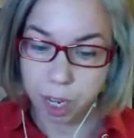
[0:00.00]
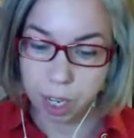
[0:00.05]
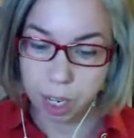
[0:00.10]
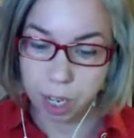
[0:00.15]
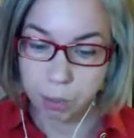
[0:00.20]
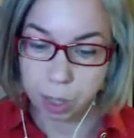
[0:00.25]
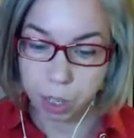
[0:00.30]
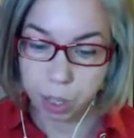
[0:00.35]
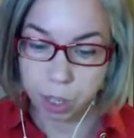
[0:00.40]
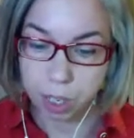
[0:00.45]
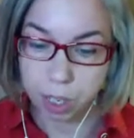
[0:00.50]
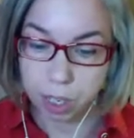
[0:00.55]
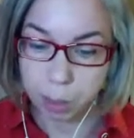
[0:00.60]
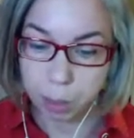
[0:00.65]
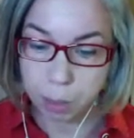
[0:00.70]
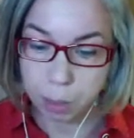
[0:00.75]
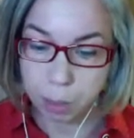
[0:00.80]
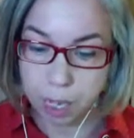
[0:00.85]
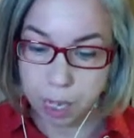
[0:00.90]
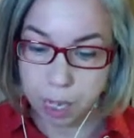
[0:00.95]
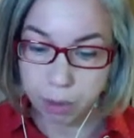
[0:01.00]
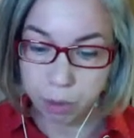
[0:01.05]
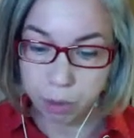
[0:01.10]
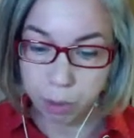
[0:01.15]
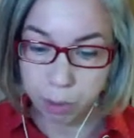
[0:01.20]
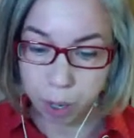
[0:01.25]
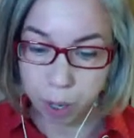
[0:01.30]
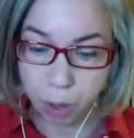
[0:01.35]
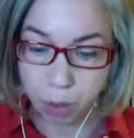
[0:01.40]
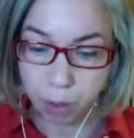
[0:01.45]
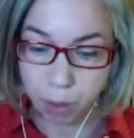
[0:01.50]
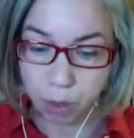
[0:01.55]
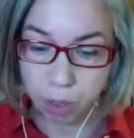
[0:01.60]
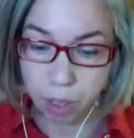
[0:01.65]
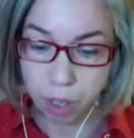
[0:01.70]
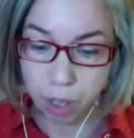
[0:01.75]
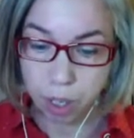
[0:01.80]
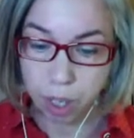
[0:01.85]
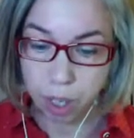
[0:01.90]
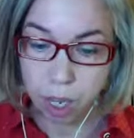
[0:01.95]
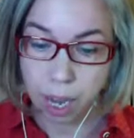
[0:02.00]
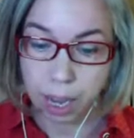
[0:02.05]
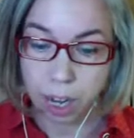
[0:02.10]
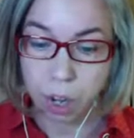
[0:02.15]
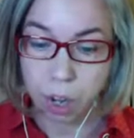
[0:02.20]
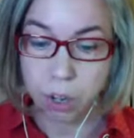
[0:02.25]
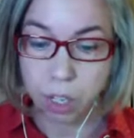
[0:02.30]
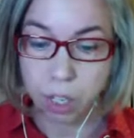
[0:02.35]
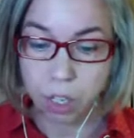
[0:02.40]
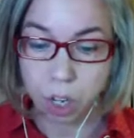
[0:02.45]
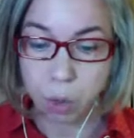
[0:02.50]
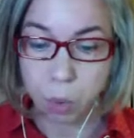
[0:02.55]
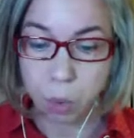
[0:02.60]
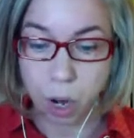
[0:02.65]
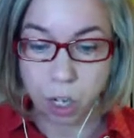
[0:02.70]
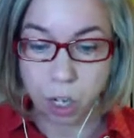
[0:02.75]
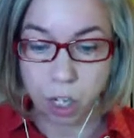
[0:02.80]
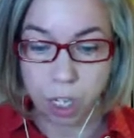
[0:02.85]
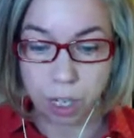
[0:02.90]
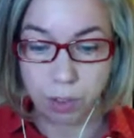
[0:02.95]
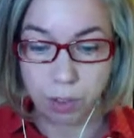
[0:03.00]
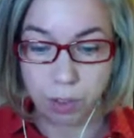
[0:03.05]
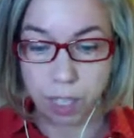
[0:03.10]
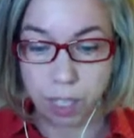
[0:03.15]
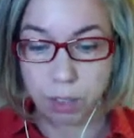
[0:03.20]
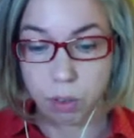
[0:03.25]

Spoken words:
There doesn't seem to be time for both. I already don't watch TV.